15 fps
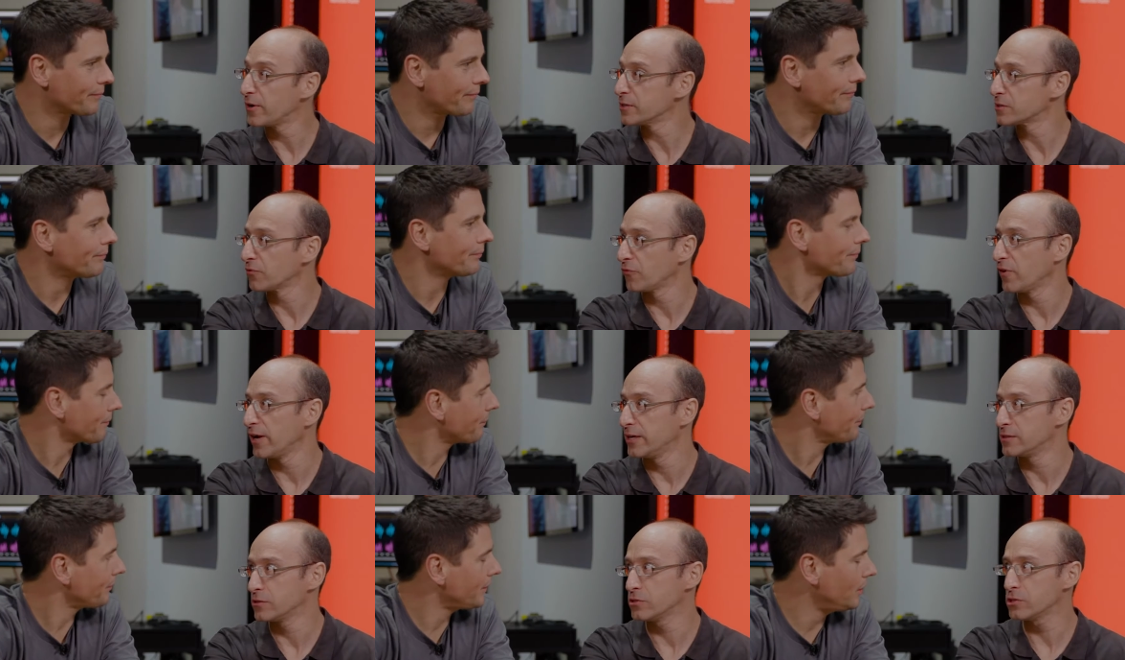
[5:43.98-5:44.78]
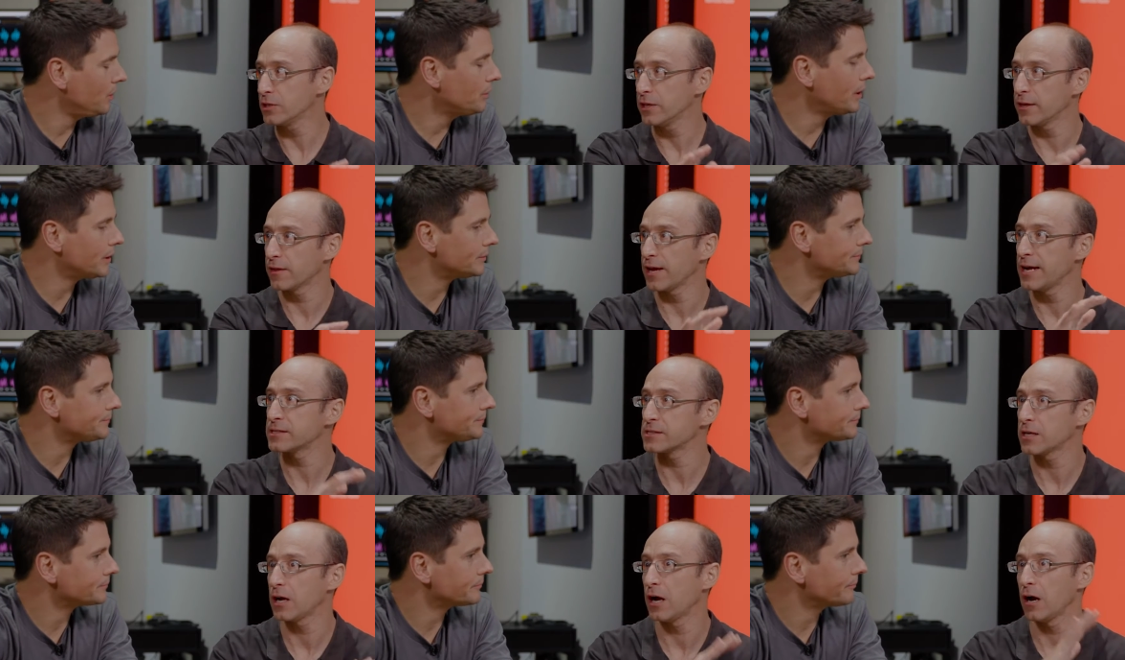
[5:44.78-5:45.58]
Speaker 1: first phase. Usually
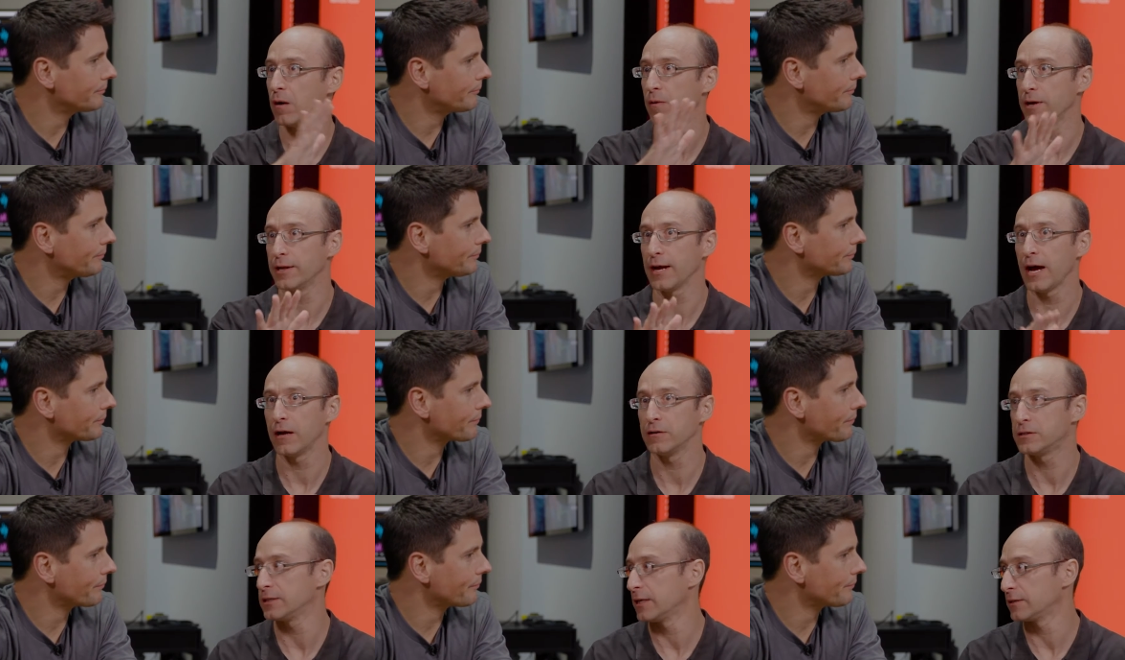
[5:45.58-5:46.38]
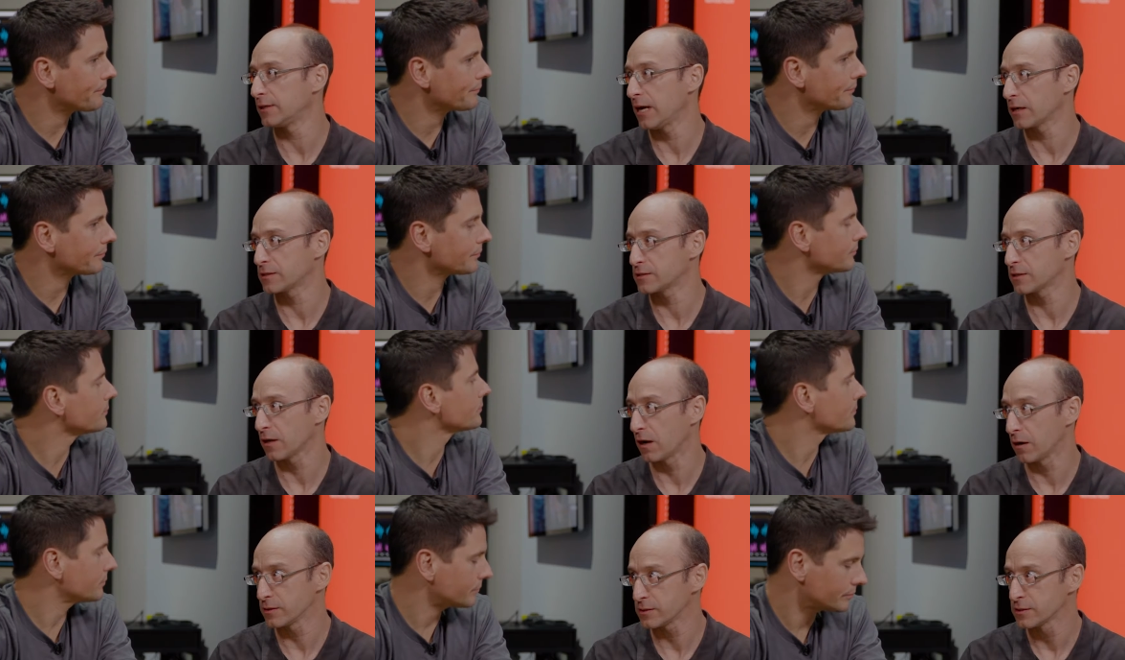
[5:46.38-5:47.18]
that's how an IoT attack
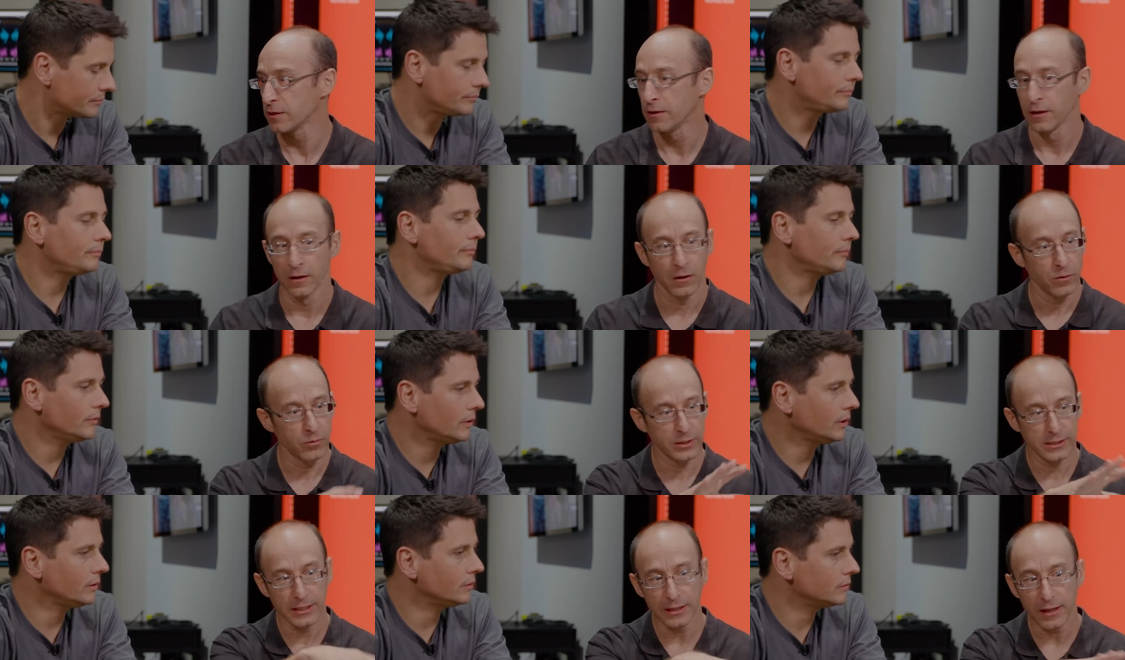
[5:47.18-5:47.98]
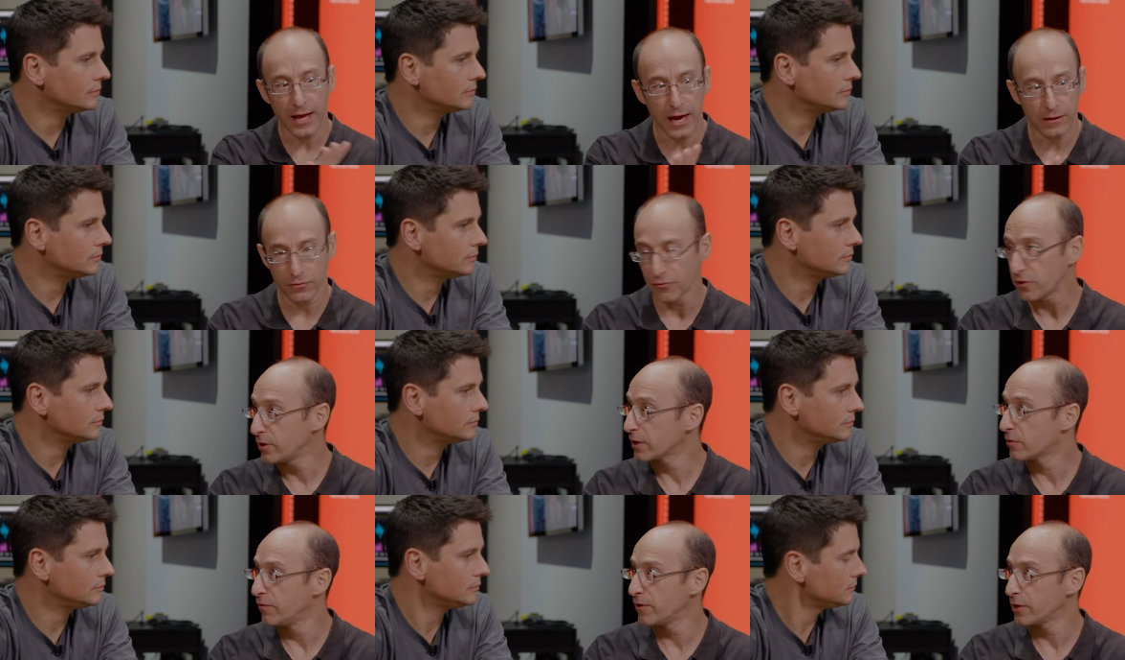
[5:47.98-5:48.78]
starts. We did that
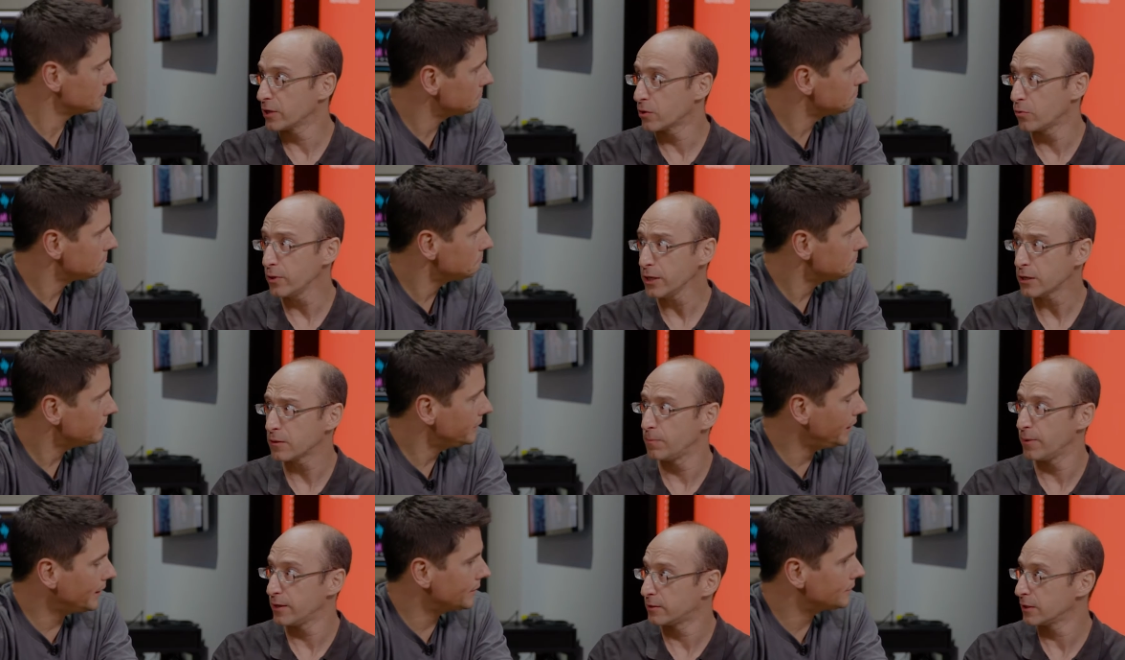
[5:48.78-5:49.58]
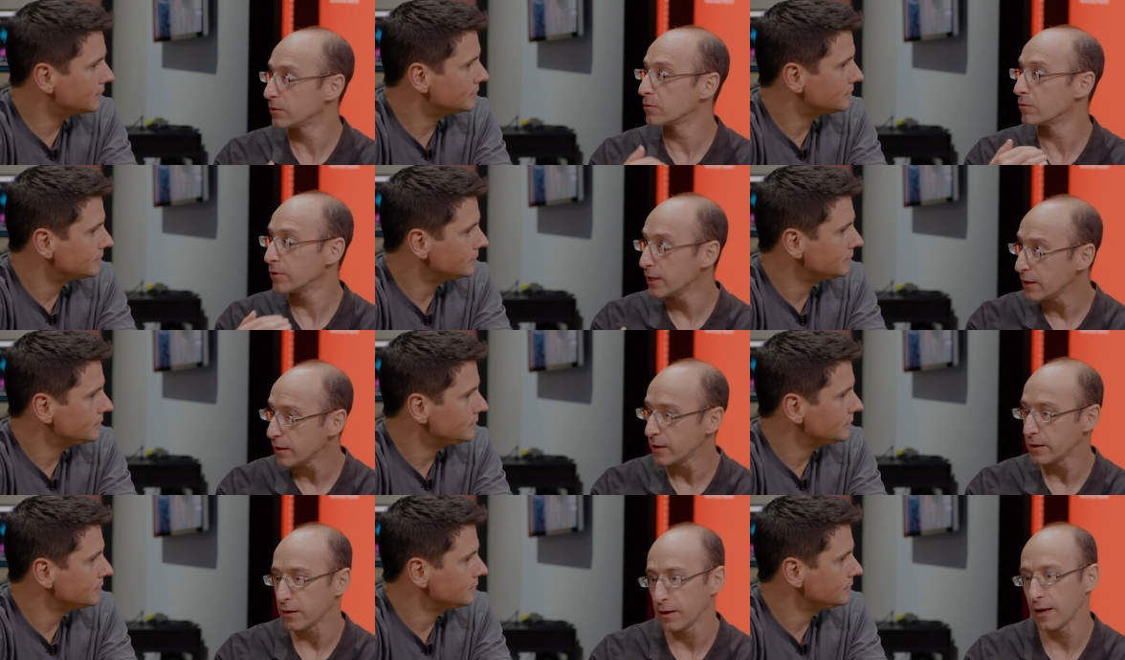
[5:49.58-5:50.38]
very, very quick, but yeah. in
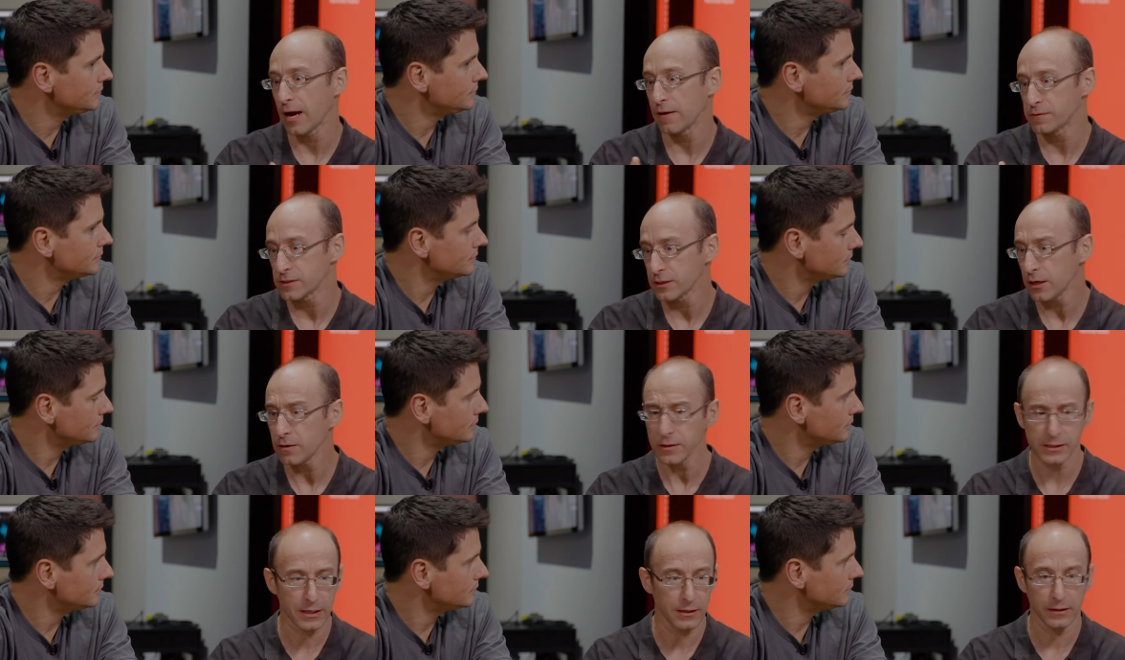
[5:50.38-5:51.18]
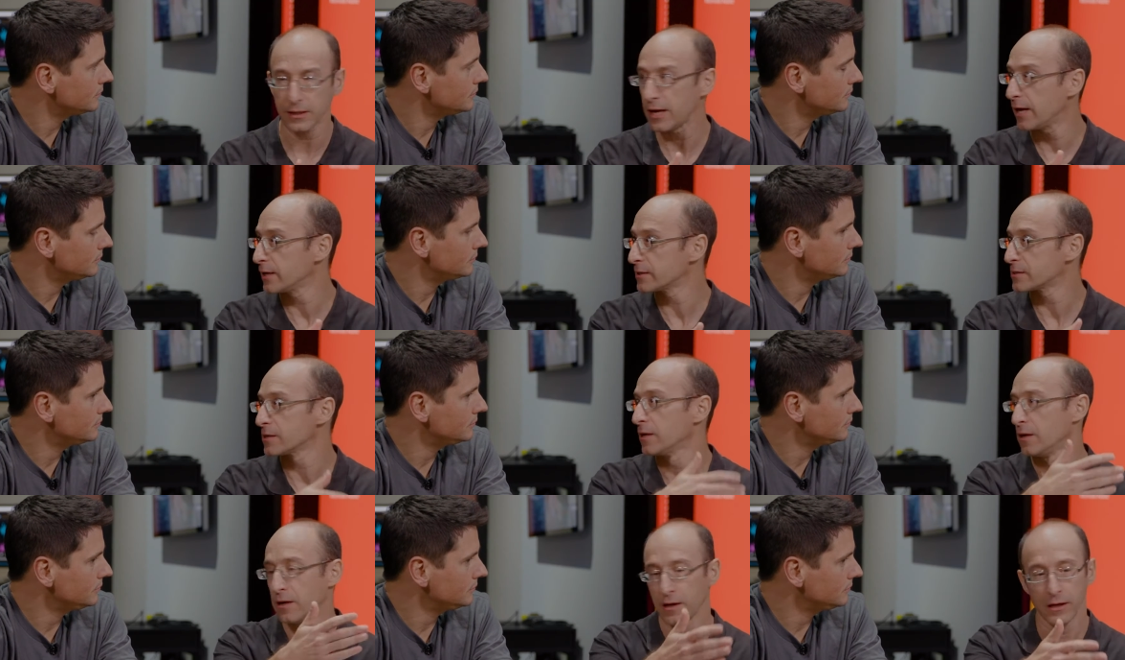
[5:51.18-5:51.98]
real life scenario, it can take
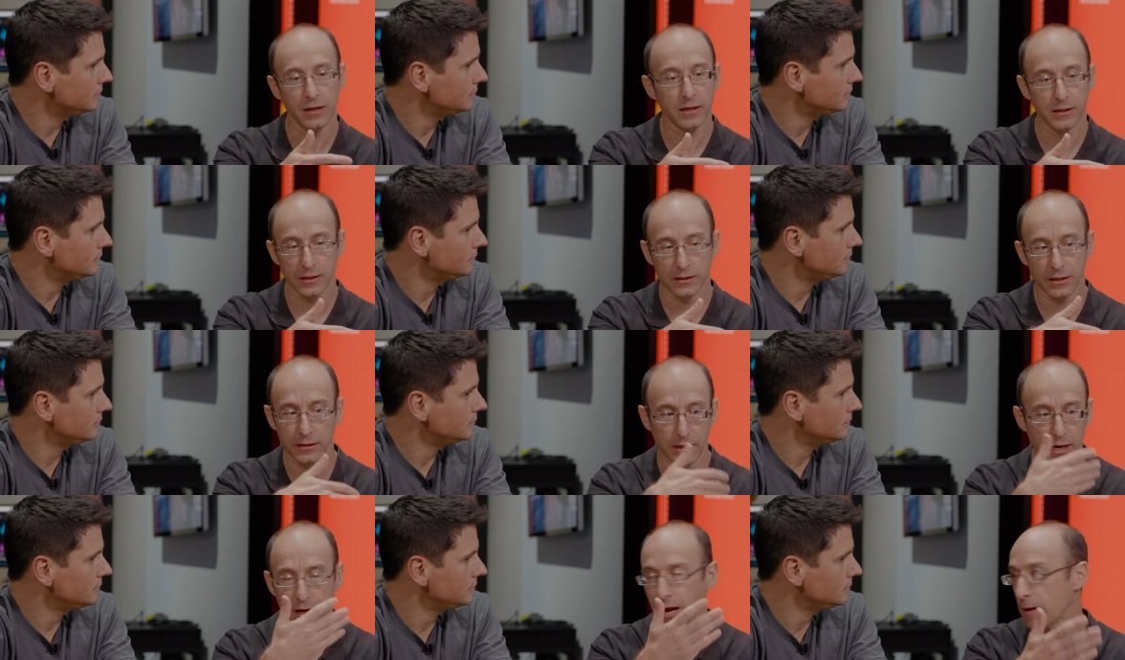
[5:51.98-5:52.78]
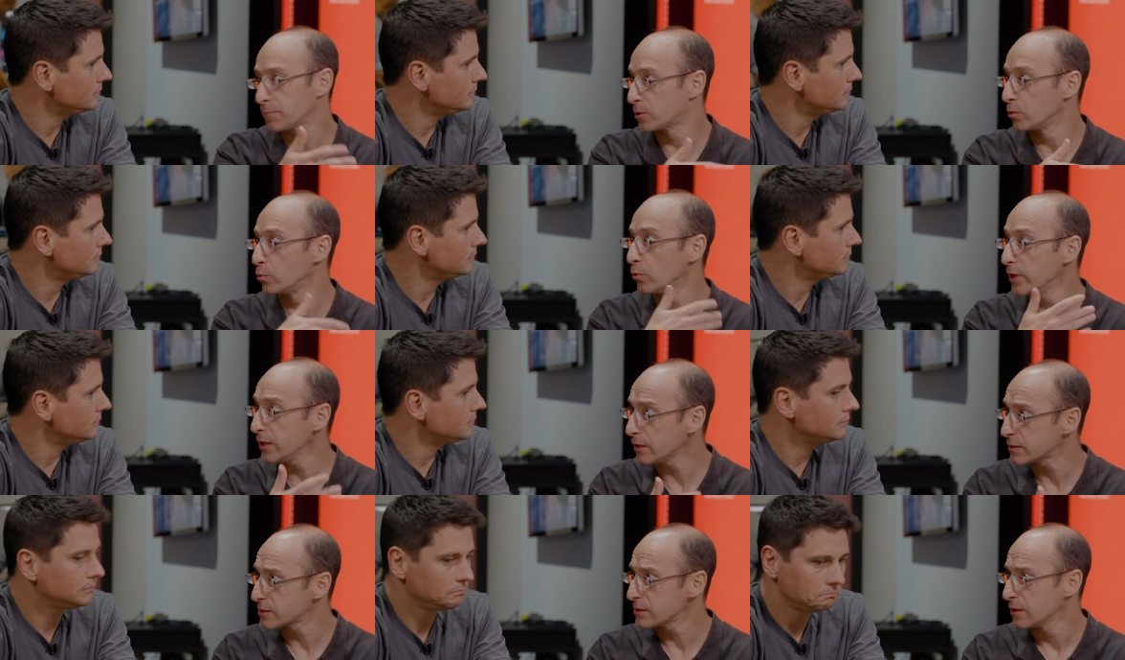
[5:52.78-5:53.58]
it, it can take up to
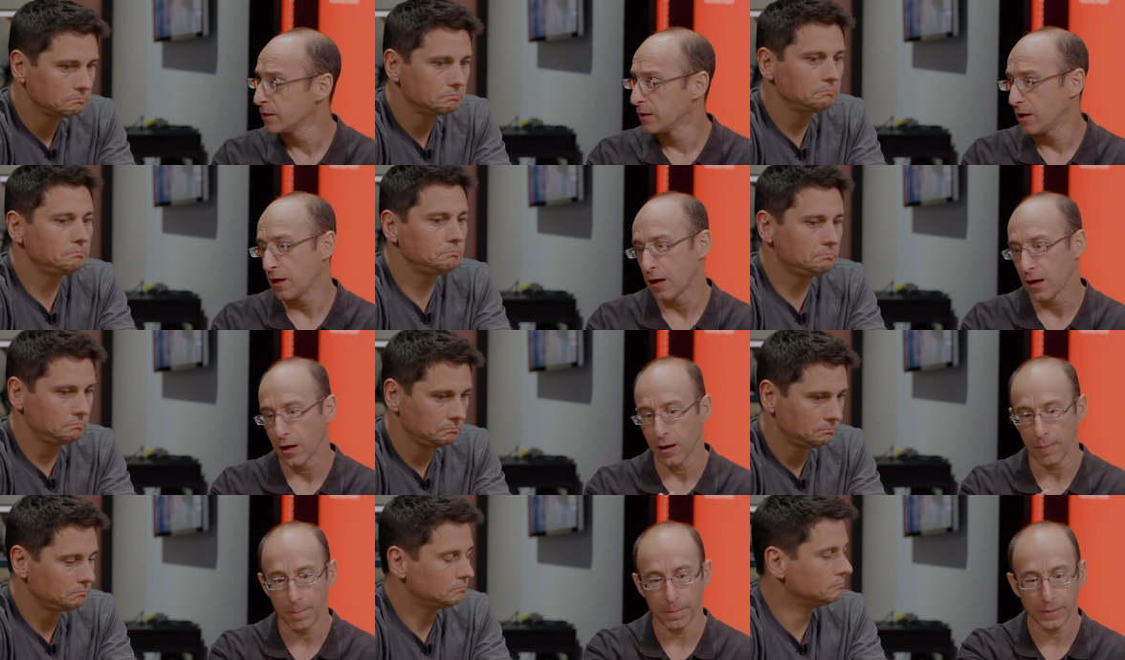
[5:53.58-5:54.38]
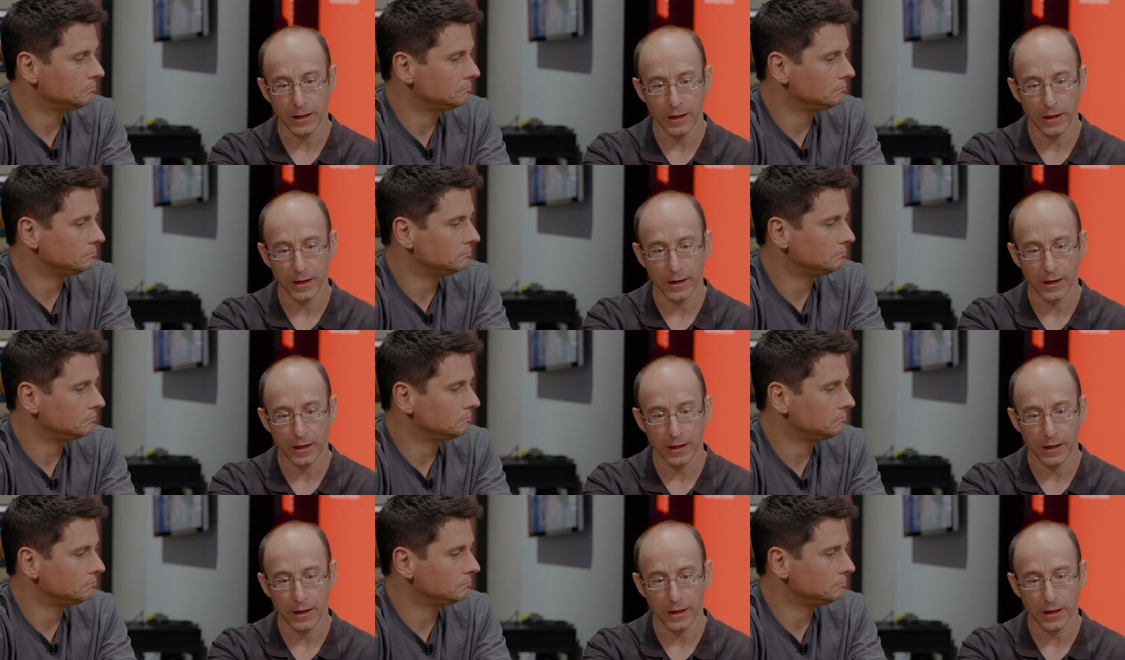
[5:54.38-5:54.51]
weeks. Mm-hmm. Um,